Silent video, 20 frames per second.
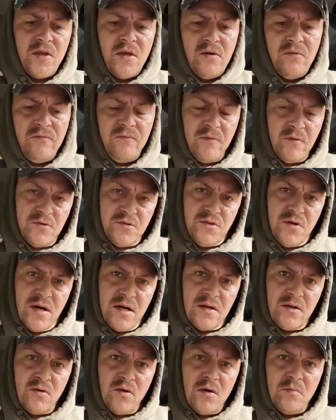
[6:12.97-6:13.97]
you first
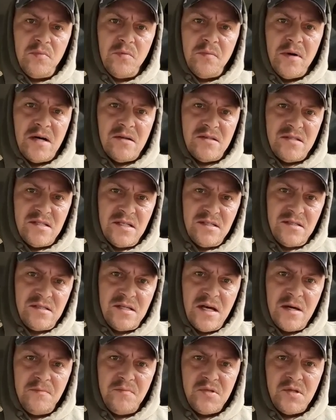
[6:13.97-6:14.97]
you had to go up about six
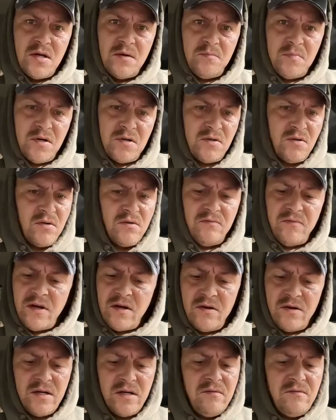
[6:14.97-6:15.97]
steps up onto a
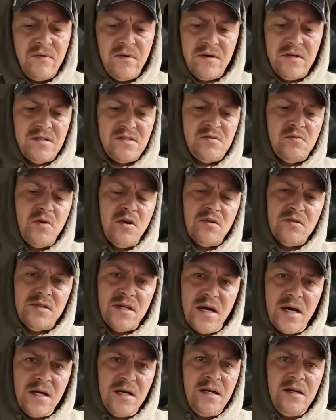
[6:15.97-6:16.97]
very very small
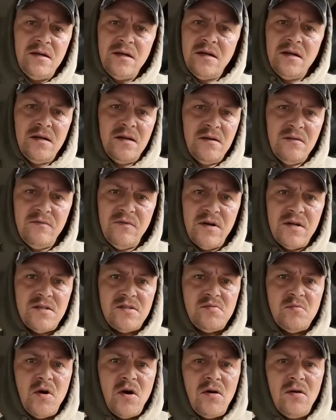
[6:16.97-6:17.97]
deck
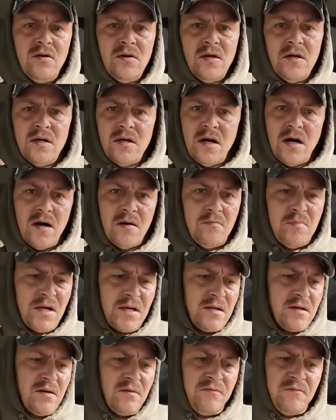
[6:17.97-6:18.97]
very small uh,
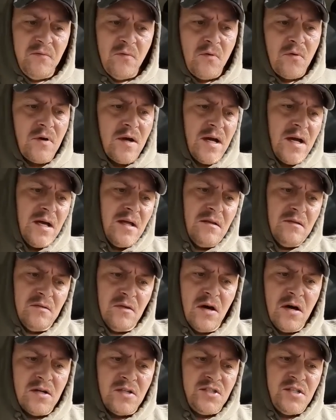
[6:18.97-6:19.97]
big enough for a
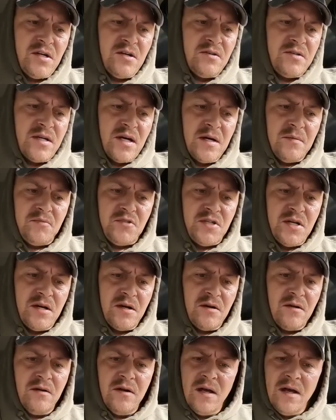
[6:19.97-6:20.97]
lawn chair type
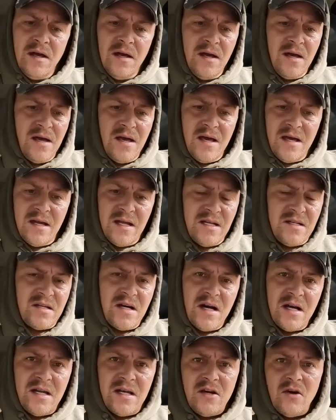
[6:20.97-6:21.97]
chair and a
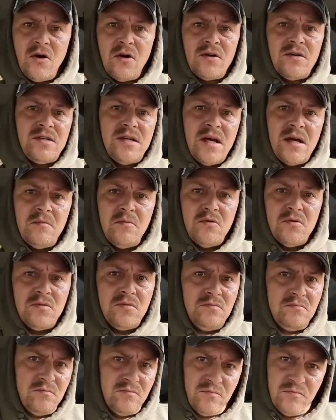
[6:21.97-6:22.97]
tiny card
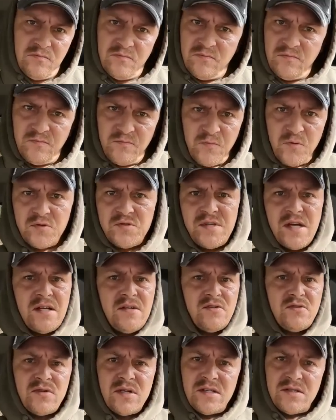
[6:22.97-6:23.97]
table for
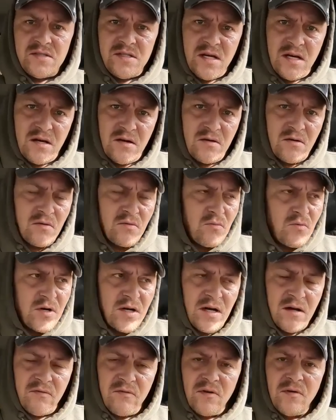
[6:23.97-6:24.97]
setting drinks down or
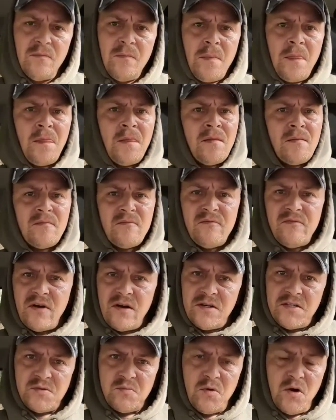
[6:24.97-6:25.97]
whatever
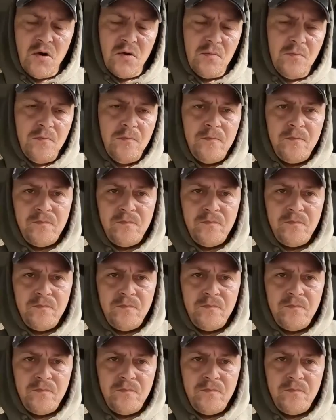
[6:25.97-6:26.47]
very small